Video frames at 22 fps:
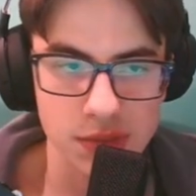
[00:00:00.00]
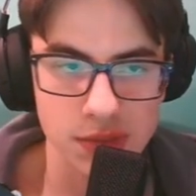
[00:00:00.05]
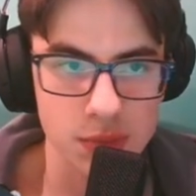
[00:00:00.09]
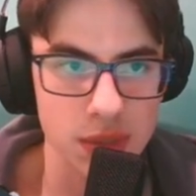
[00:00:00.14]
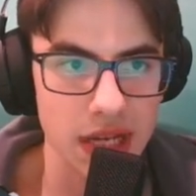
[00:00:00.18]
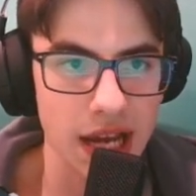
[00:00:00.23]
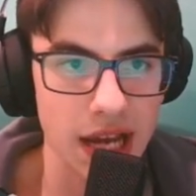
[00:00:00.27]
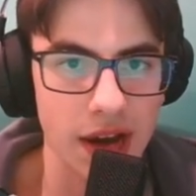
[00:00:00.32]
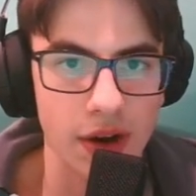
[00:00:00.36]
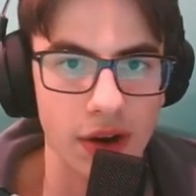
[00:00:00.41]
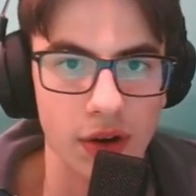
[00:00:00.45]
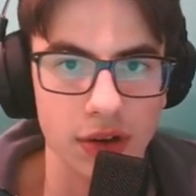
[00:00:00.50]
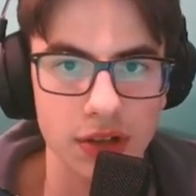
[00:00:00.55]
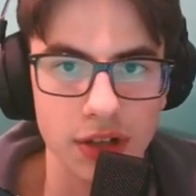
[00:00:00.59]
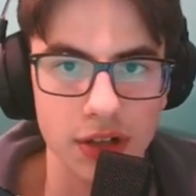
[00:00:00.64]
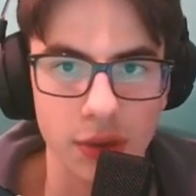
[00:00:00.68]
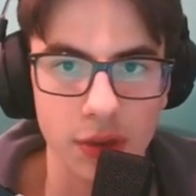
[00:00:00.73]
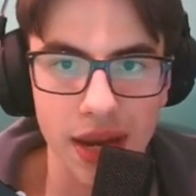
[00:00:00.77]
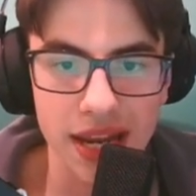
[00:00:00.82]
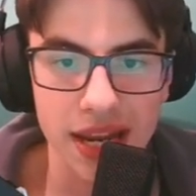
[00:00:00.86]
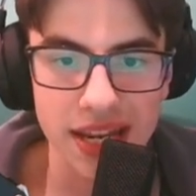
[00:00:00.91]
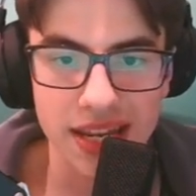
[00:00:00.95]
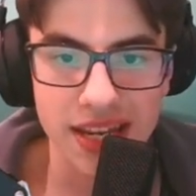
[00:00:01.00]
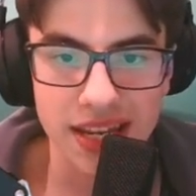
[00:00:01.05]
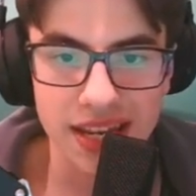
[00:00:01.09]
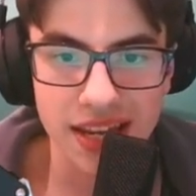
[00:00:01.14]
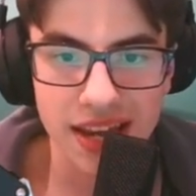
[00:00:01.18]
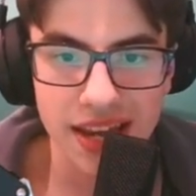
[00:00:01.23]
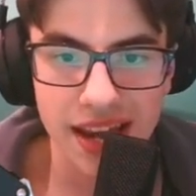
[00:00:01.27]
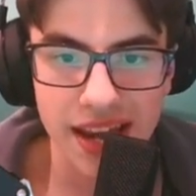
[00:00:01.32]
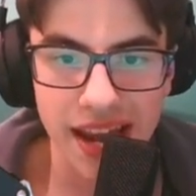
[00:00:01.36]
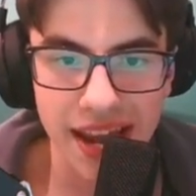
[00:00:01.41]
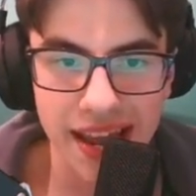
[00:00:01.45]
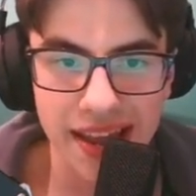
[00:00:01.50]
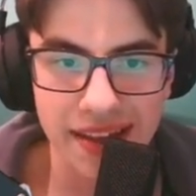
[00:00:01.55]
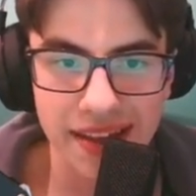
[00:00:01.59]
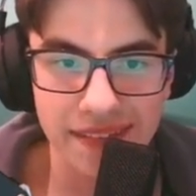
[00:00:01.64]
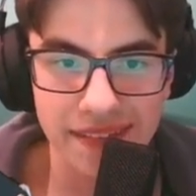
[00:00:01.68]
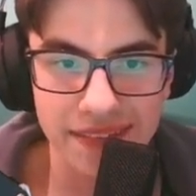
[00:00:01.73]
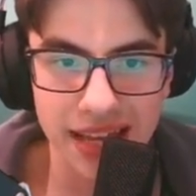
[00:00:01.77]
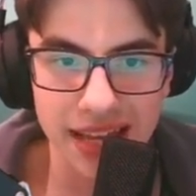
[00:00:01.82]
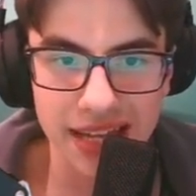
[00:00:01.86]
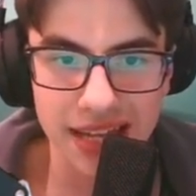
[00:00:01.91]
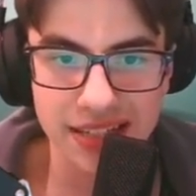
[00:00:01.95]
we get underway here
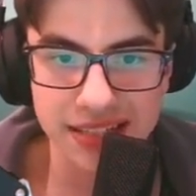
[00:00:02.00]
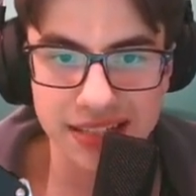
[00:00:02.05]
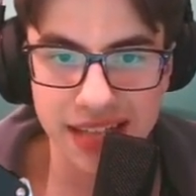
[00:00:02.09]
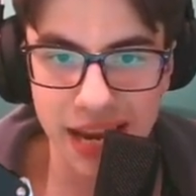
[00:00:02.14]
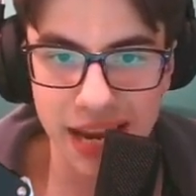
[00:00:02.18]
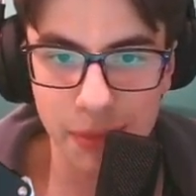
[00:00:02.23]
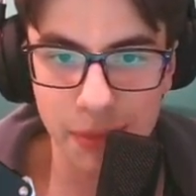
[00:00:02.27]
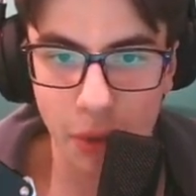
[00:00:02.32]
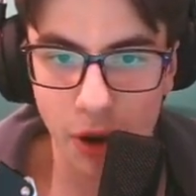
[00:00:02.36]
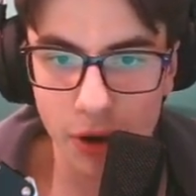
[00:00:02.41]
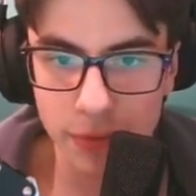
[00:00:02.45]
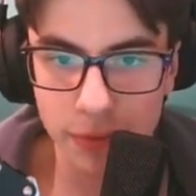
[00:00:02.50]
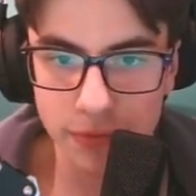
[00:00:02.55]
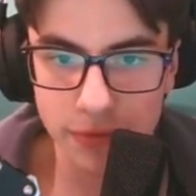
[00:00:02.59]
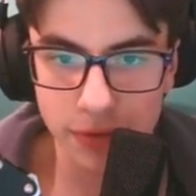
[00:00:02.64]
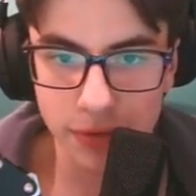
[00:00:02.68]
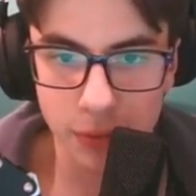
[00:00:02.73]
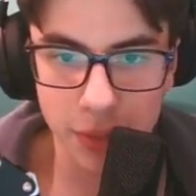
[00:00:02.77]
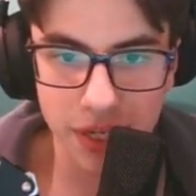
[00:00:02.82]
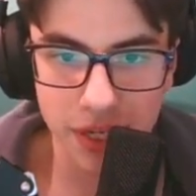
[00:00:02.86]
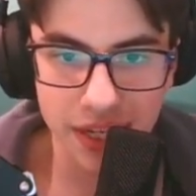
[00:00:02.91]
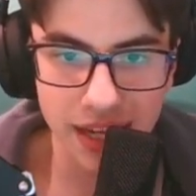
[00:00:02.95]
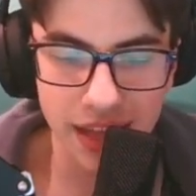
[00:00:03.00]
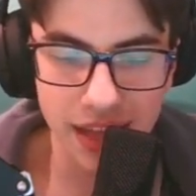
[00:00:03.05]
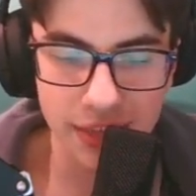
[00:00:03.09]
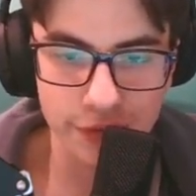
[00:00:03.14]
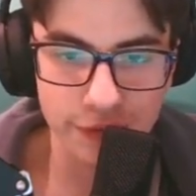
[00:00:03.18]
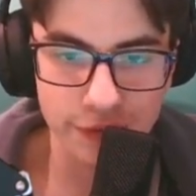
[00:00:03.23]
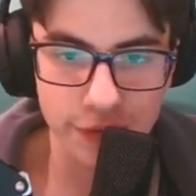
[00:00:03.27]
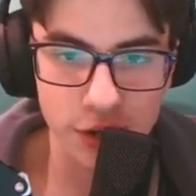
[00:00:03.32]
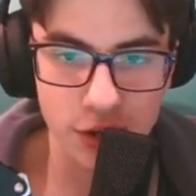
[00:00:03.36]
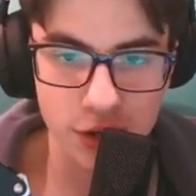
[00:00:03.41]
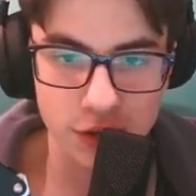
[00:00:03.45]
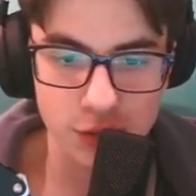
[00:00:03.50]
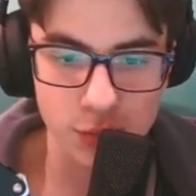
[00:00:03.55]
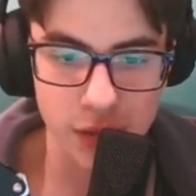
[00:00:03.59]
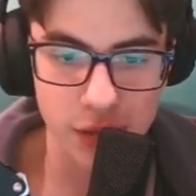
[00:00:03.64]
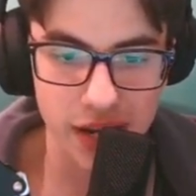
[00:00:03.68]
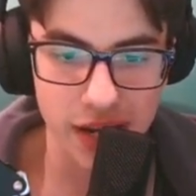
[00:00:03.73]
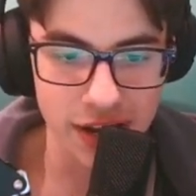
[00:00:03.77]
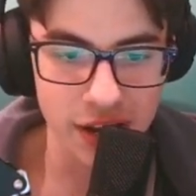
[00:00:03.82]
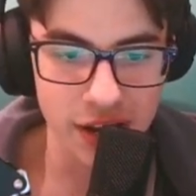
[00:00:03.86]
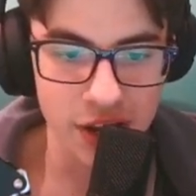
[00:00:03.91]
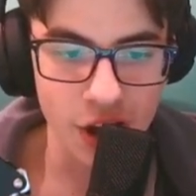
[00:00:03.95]
in this game, hopefully we can get the first win